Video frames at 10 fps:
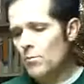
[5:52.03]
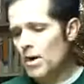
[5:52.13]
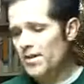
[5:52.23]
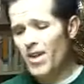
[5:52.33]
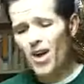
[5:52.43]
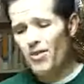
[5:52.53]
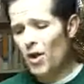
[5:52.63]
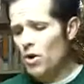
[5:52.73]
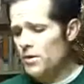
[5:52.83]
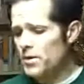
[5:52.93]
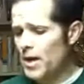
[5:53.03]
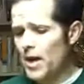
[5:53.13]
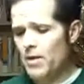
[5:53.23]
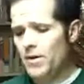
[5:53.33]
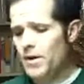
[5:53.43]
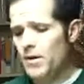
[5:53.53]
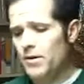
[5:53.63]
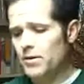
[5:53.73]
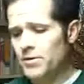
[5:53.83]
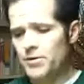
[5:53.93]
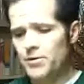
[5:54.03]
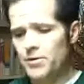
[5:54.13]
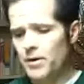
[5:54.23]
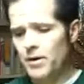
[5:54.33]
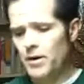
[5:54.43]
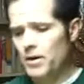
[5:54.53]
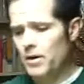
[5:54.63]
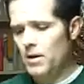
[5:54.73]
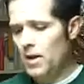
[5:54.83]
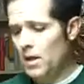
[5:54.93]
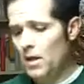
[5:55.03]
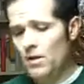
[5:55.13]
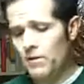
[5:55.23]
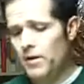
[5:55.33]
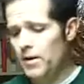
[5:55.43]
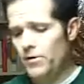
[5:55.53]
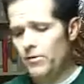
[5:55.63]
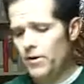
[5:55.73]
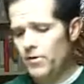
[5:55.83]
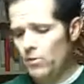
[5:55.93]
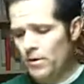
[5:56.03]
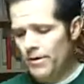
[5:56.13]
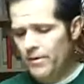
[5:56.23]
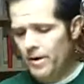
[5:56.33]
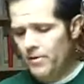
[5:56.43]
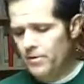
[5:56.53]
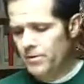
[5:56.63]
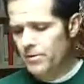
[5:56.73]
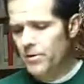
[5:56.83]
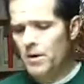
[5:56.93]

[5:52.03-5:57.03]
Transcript: But the art style in here is just, I love it. It's one of my favorites.